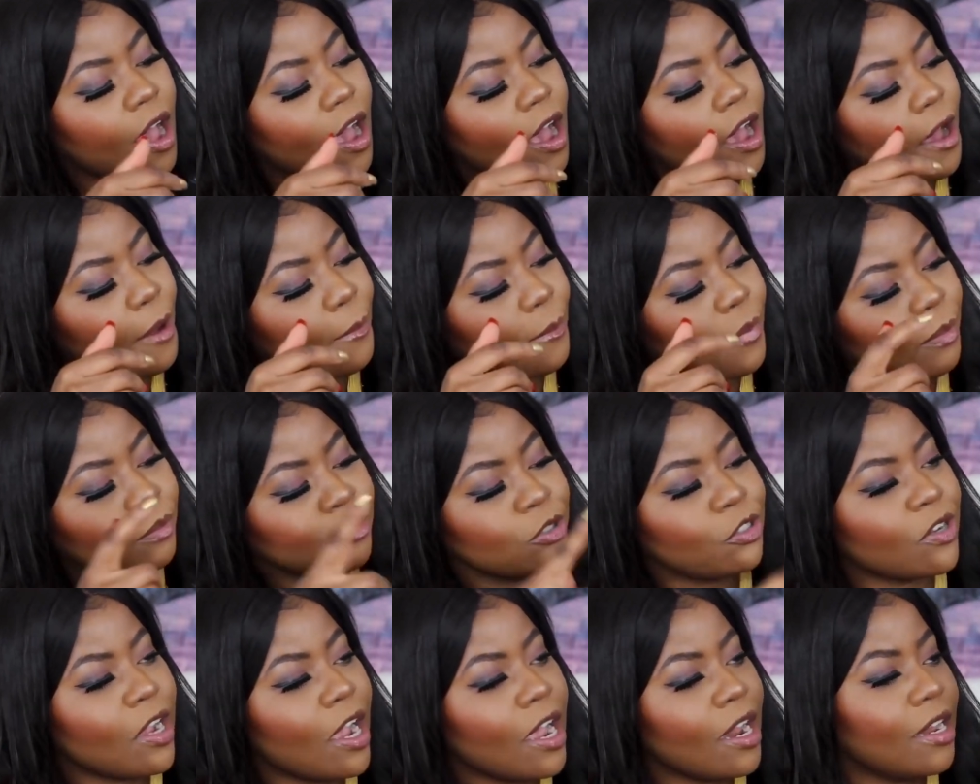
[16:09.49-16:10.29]

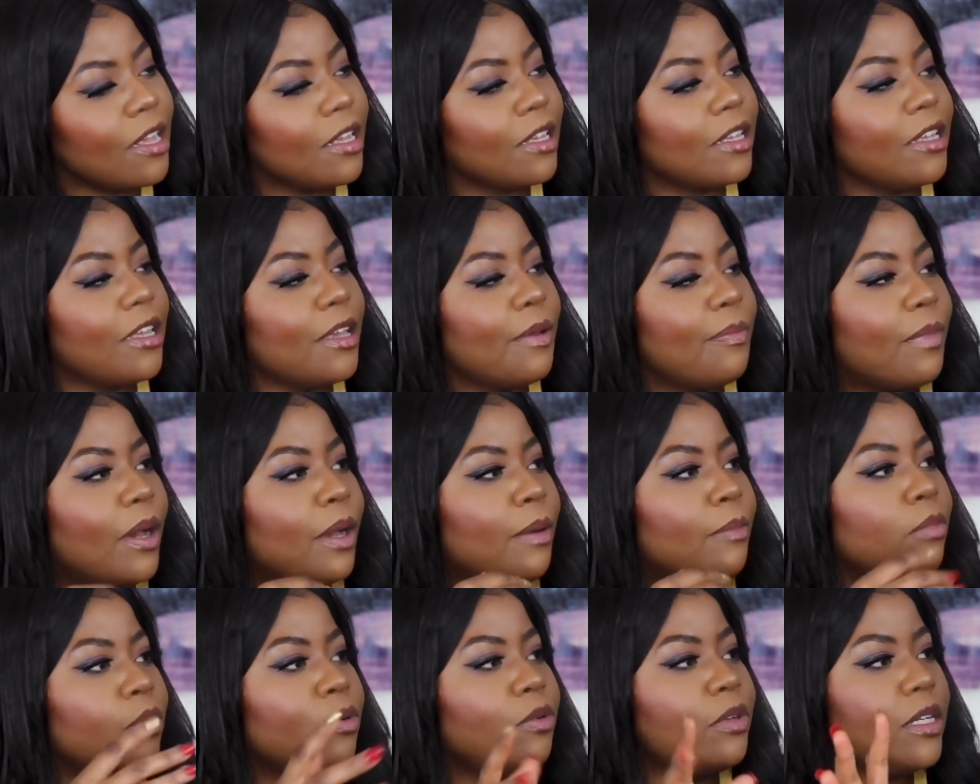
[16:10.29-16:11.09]
I'm trying to get
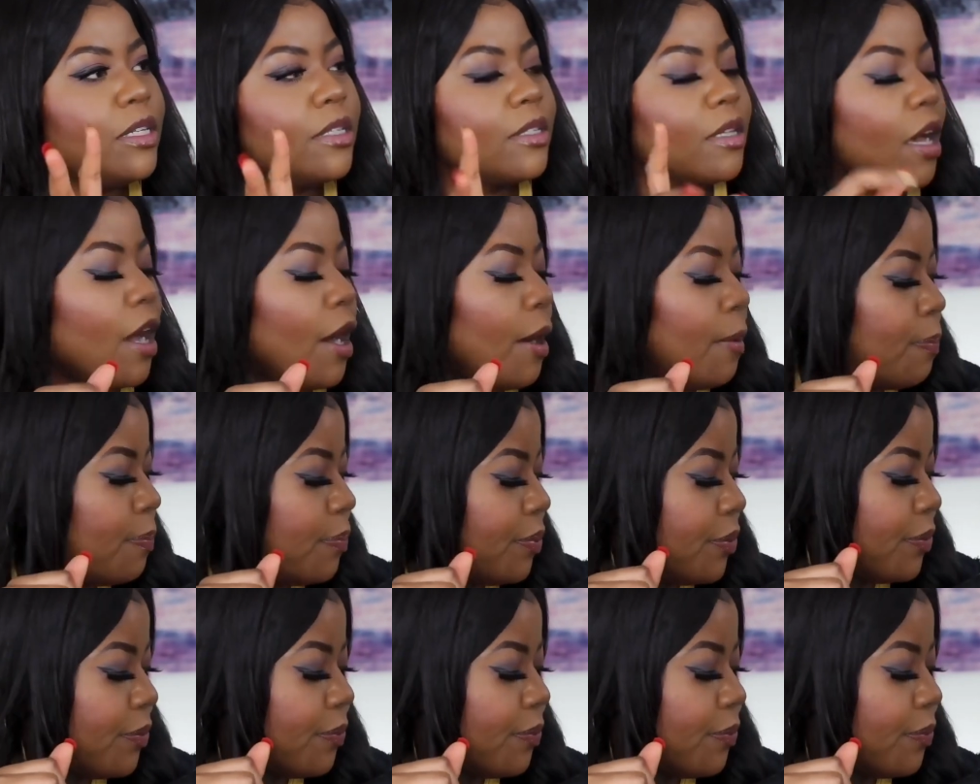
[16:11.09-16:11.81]
my booties up.